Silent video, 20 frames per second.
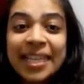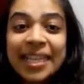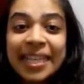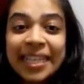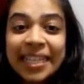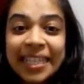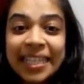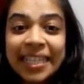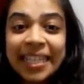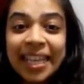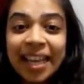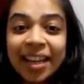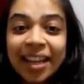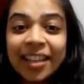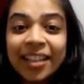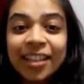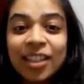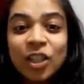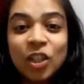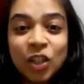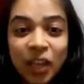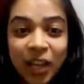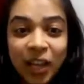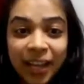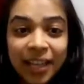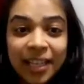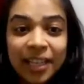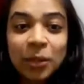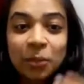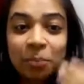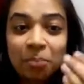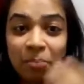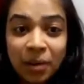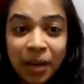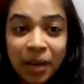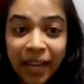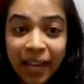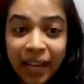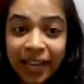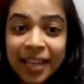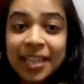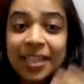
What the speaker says: inside the child's brain.